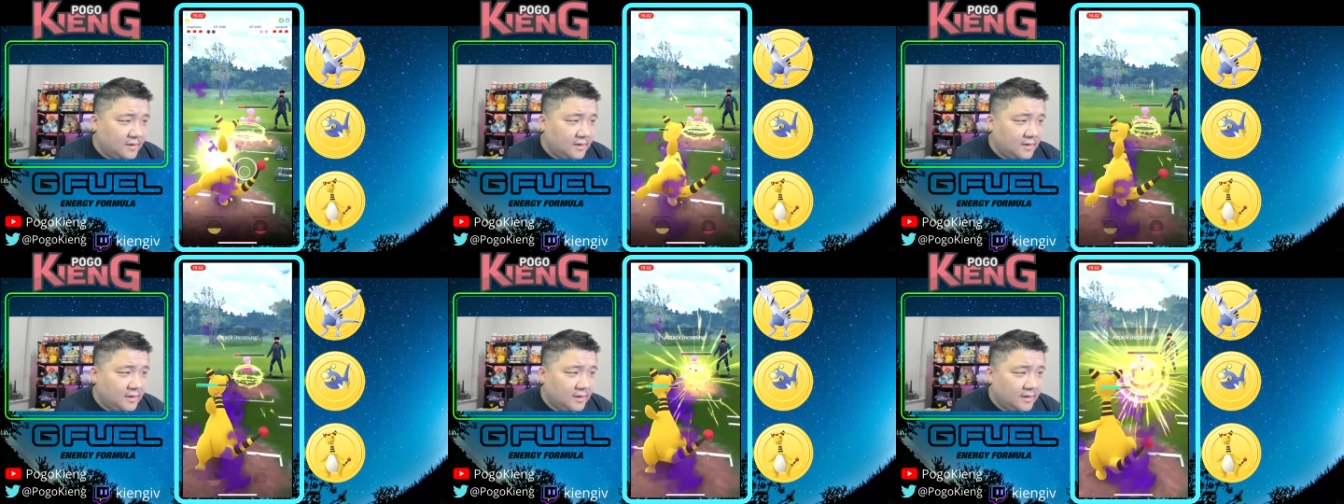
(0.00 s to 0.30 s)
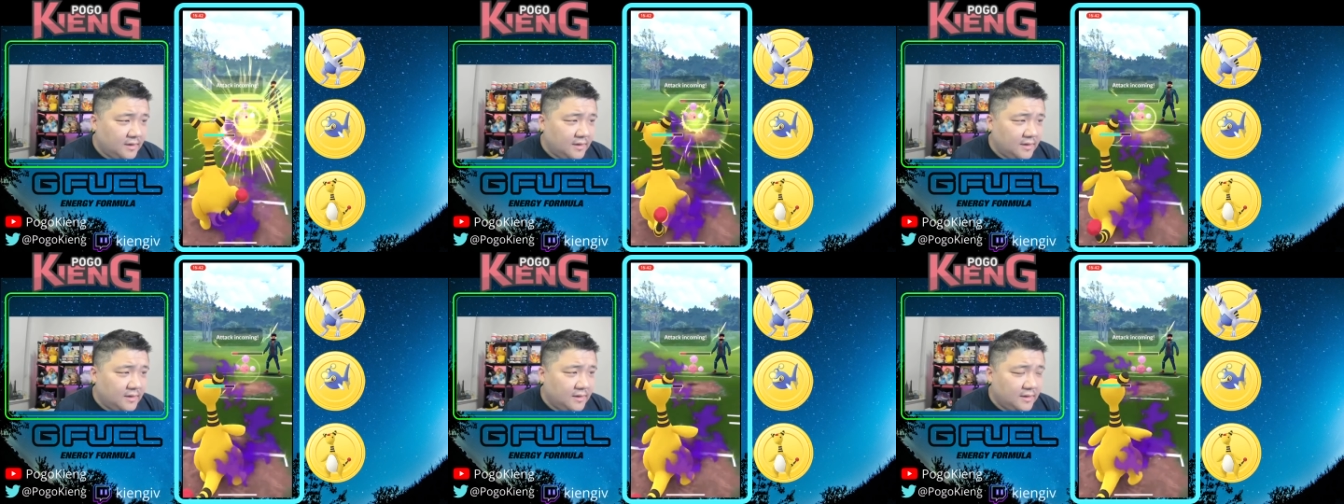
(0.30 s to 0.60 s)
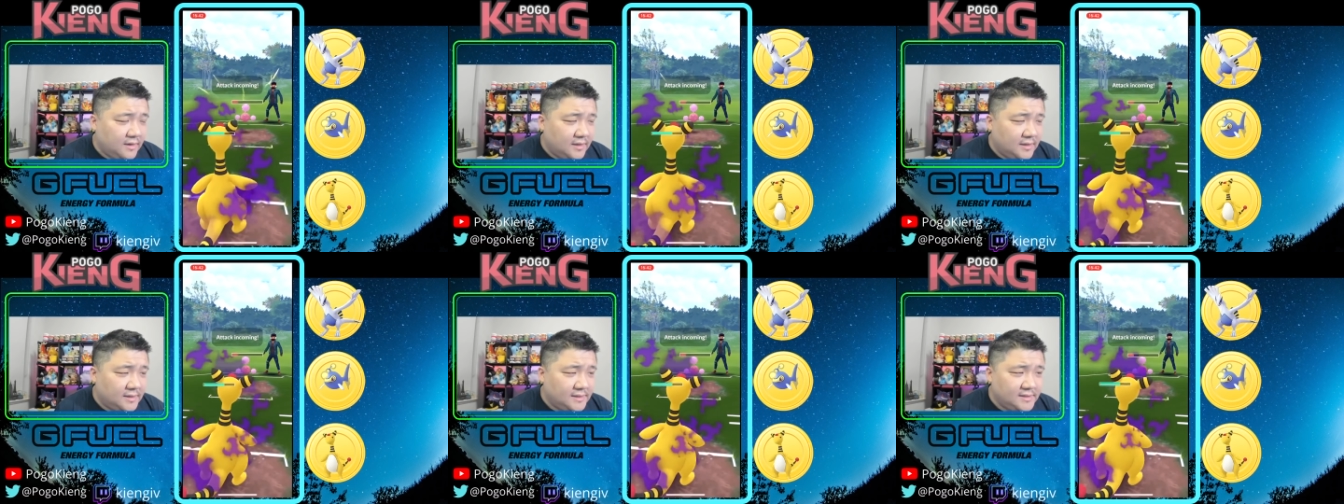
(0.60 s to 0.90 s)
And
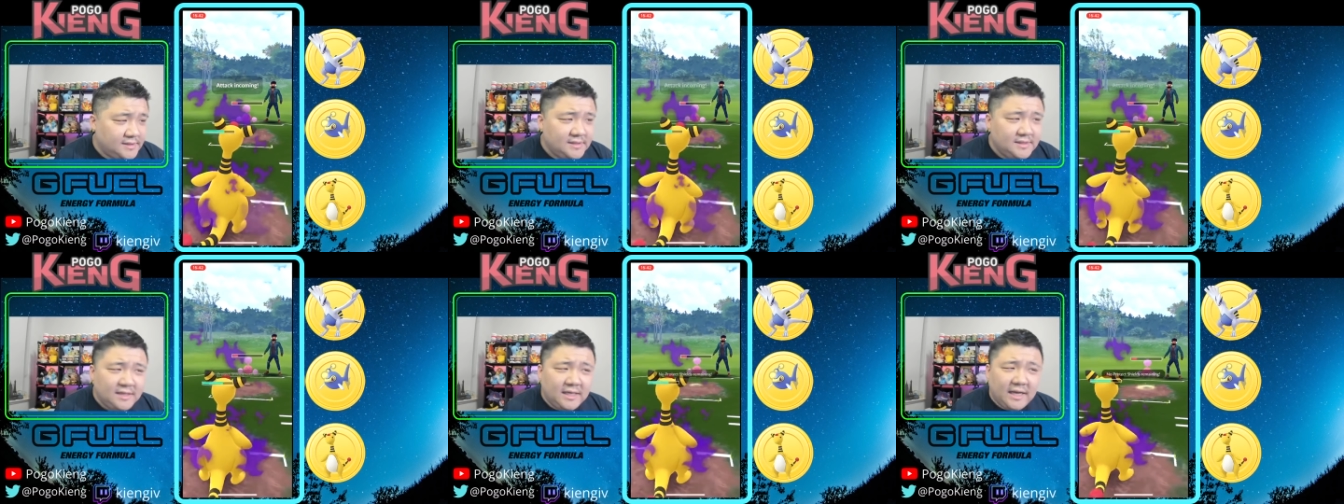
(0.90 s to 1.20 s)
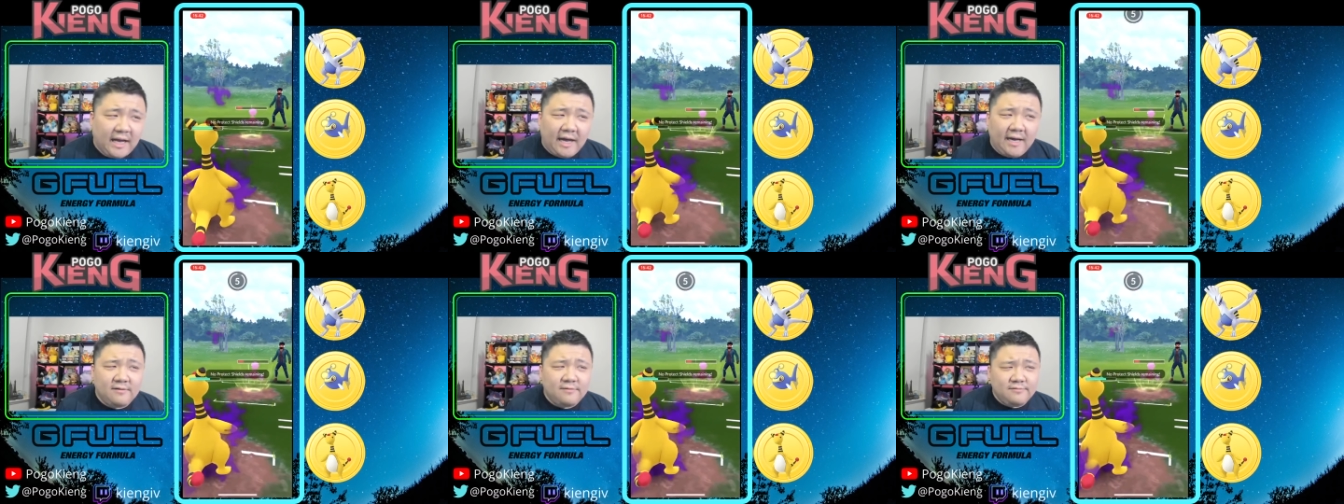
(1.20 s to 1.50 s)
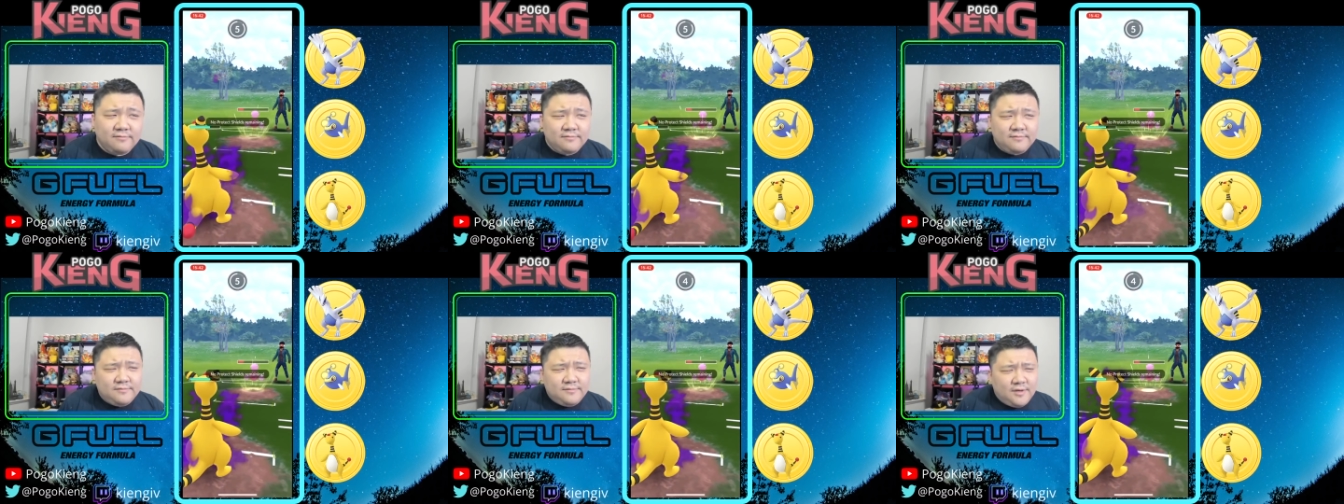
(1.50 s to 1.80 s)
is, I
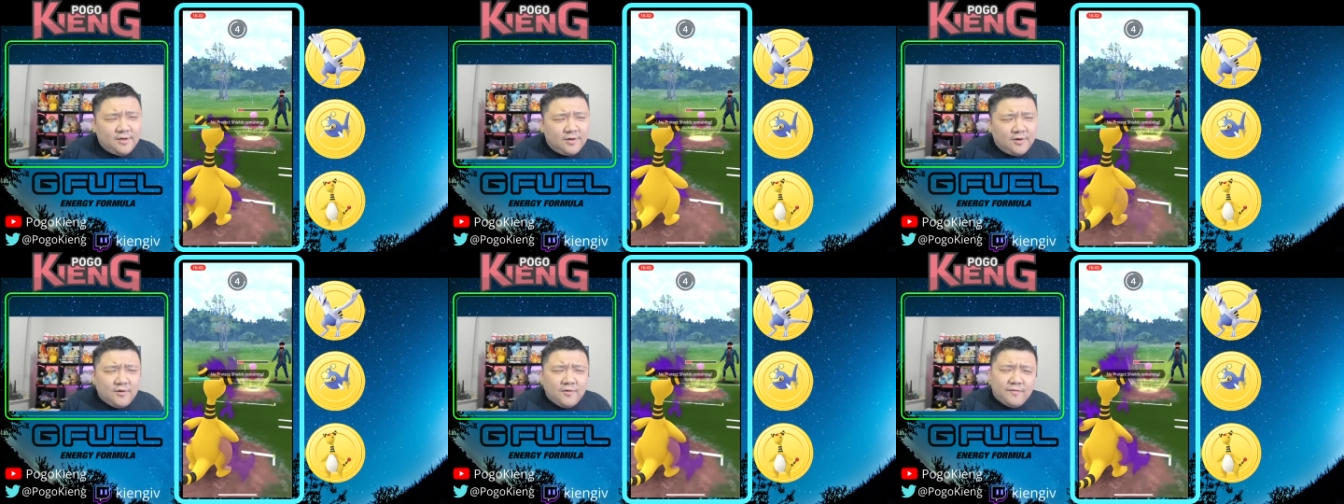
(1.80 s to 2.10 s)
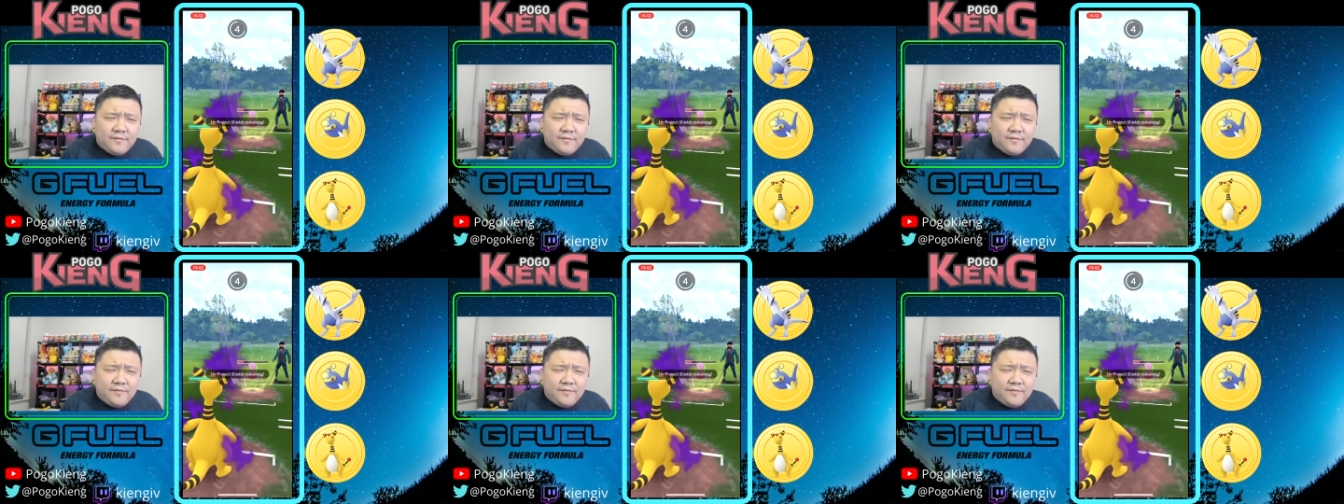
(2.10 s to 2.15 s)
don't know